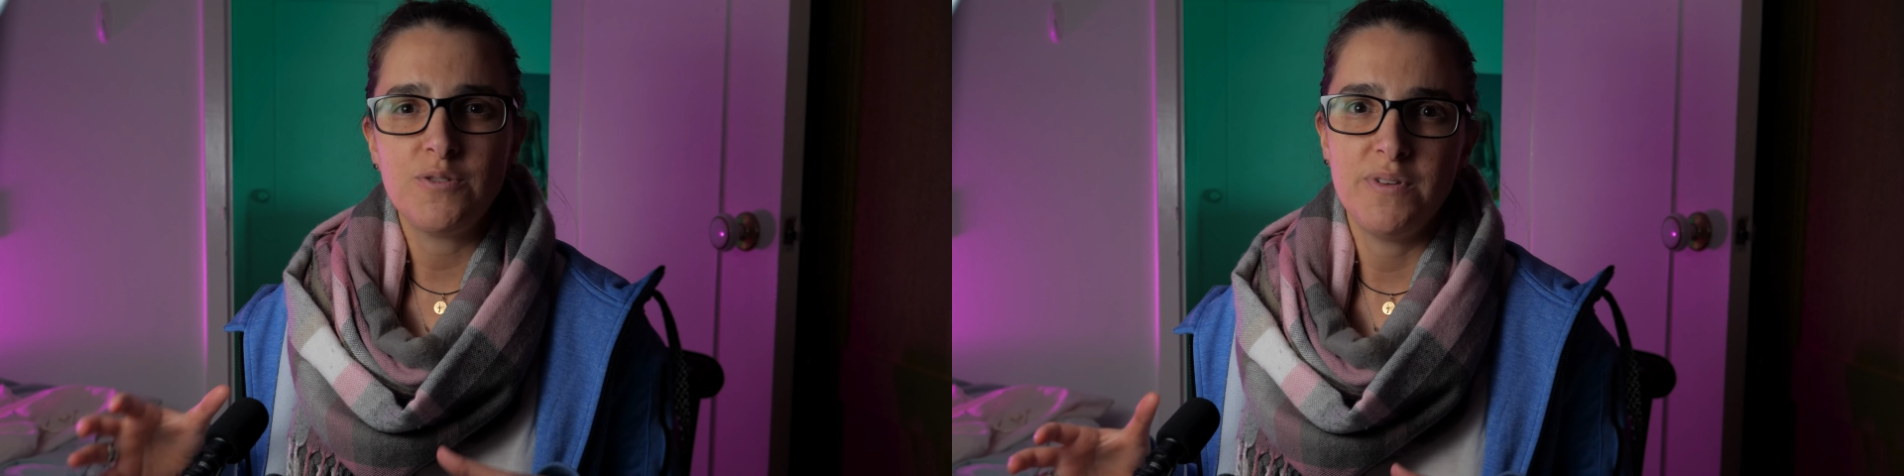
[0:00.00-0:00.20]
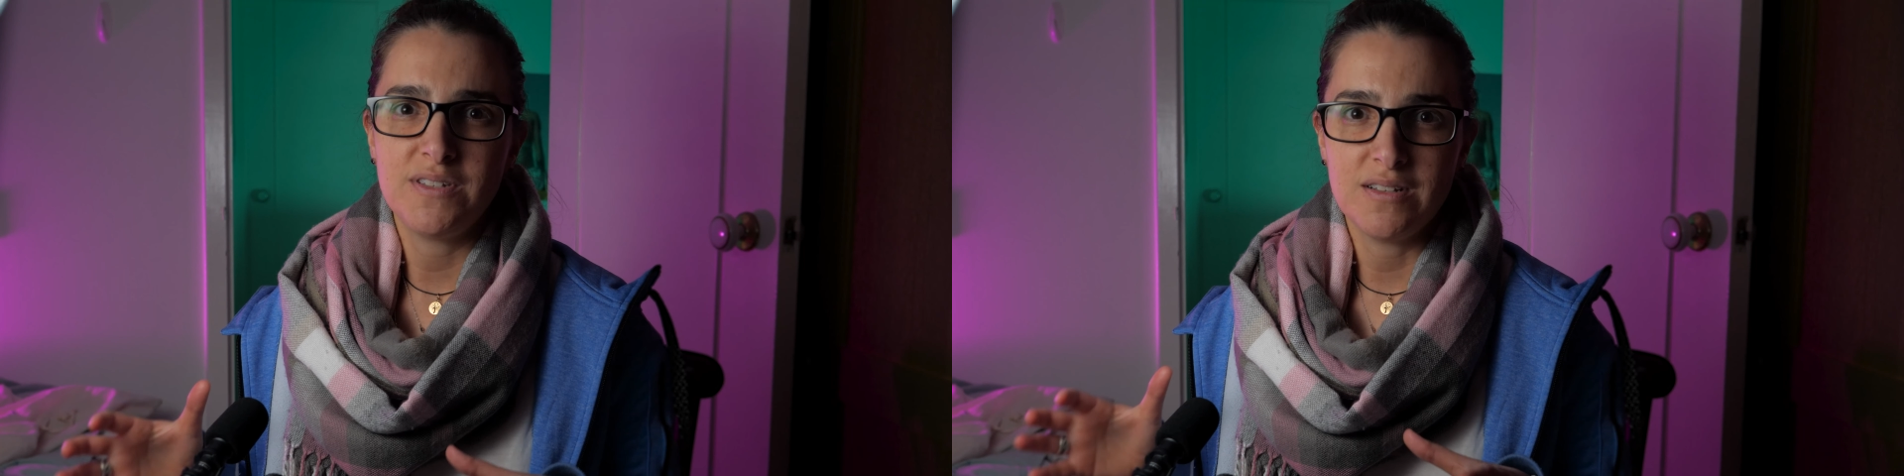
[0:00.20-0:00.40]

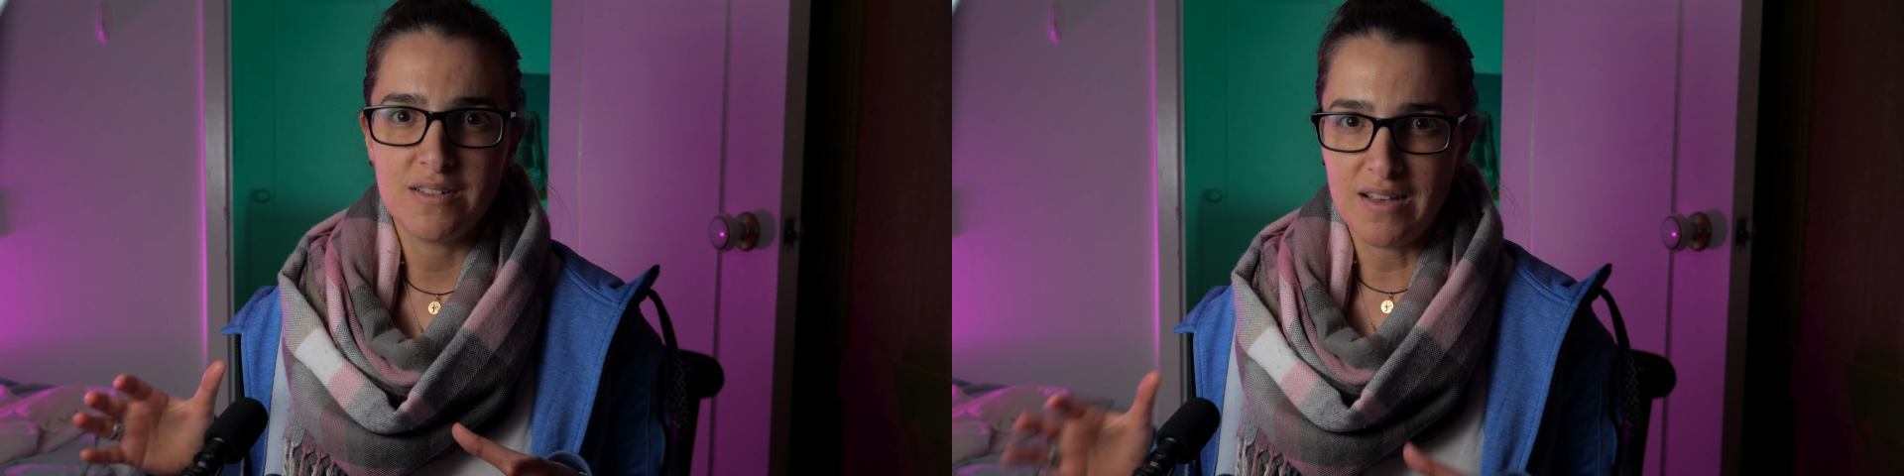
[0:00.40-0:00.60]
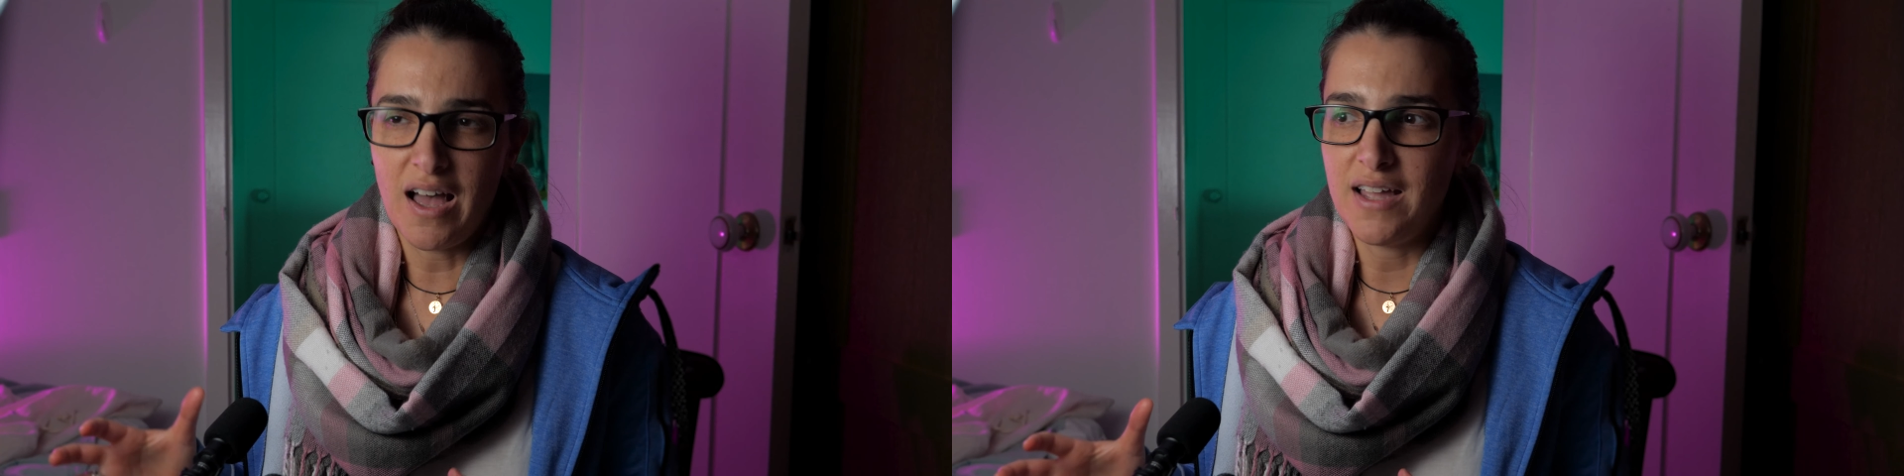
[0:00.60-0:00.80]
bits
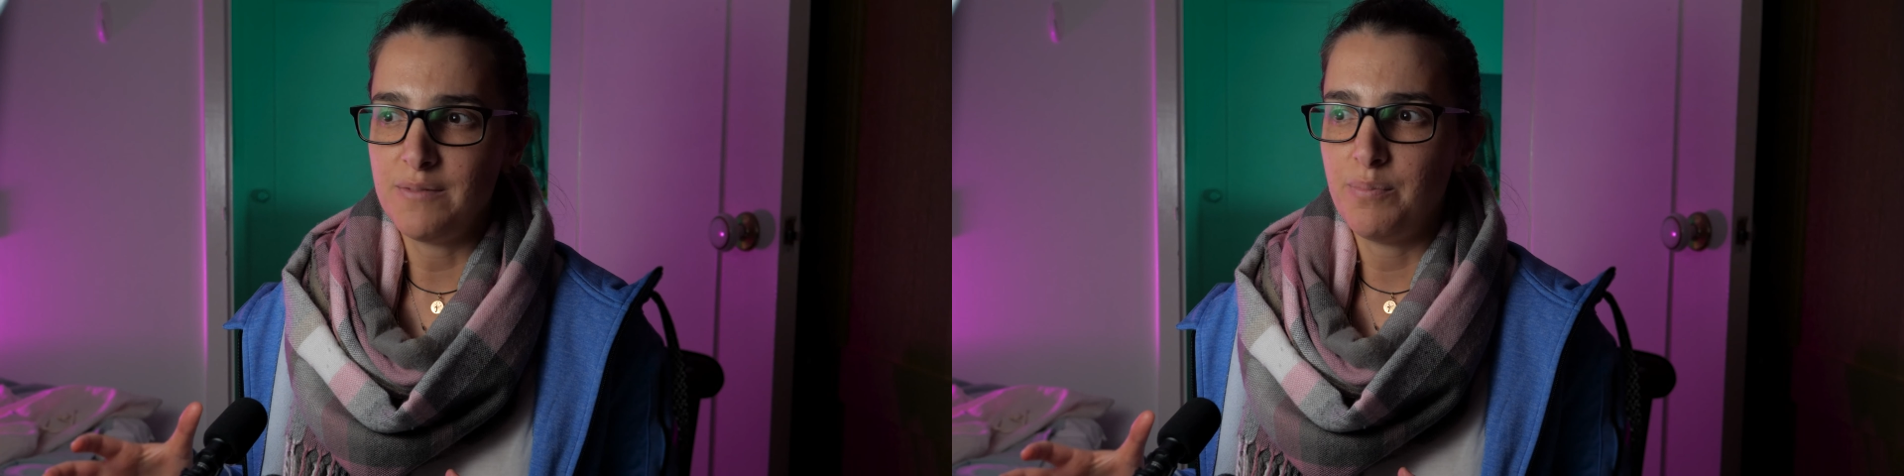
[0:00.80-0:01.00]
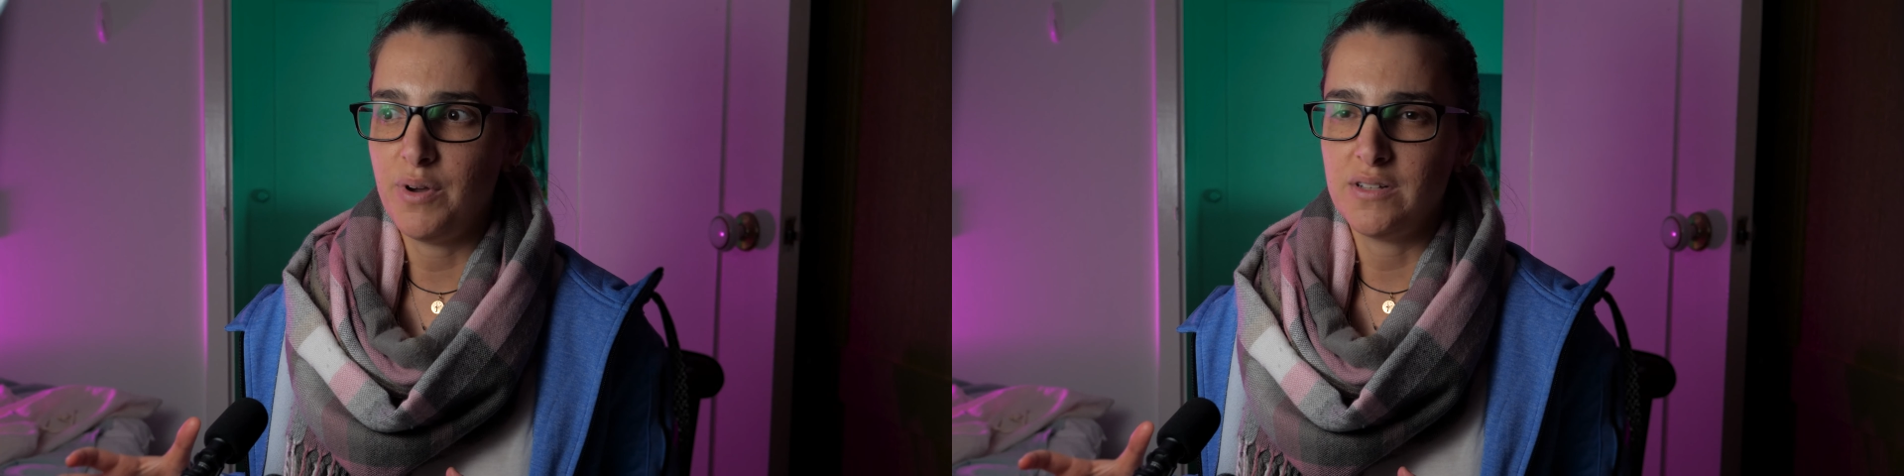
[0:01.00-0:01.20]
inside.
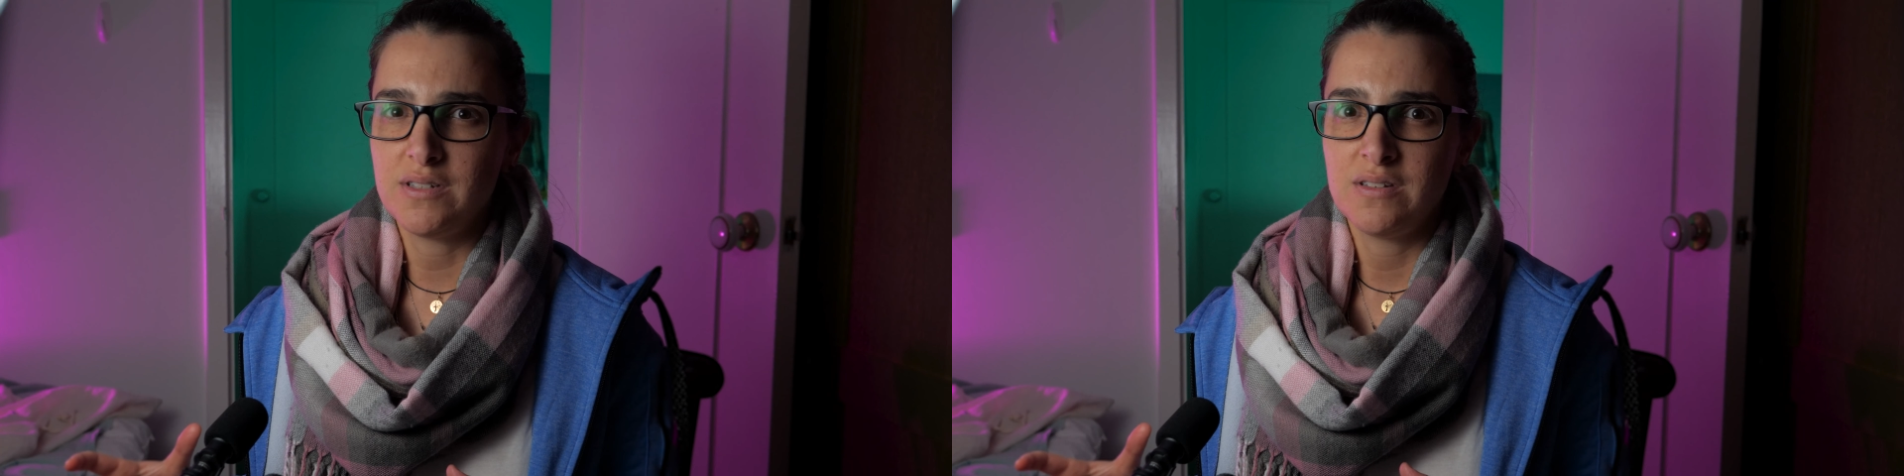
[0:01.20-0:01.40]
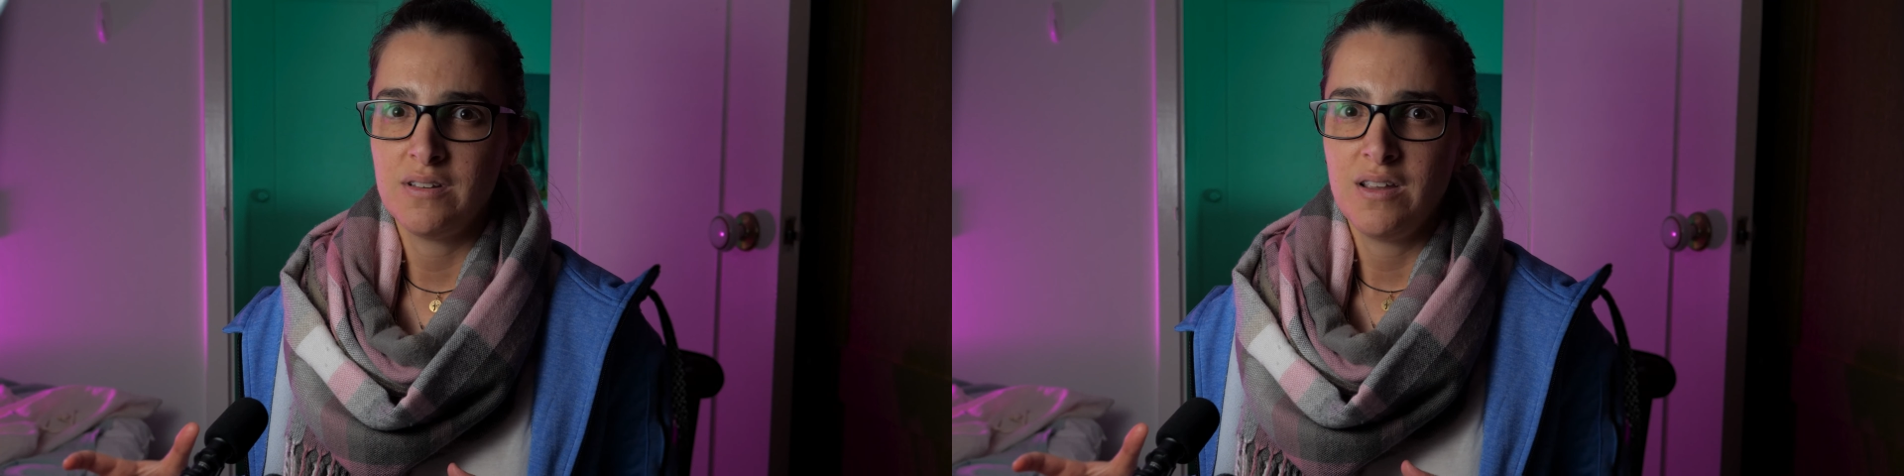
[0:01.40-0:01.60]

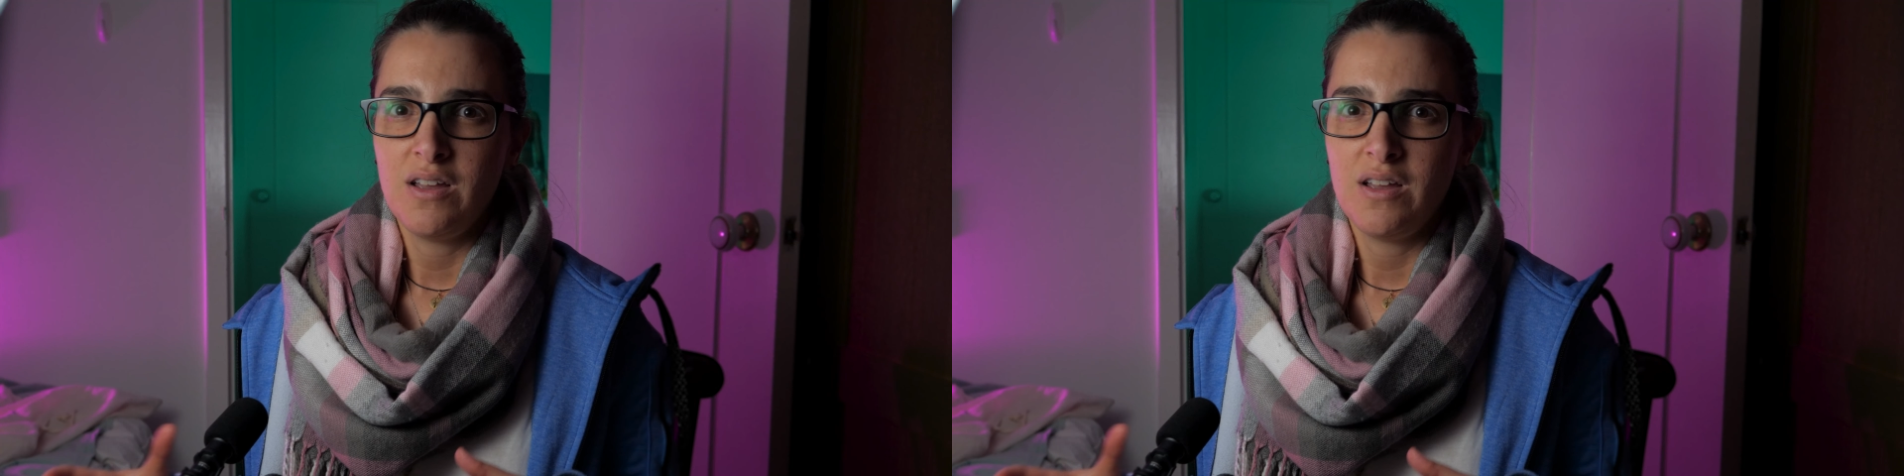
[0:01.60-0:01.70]
But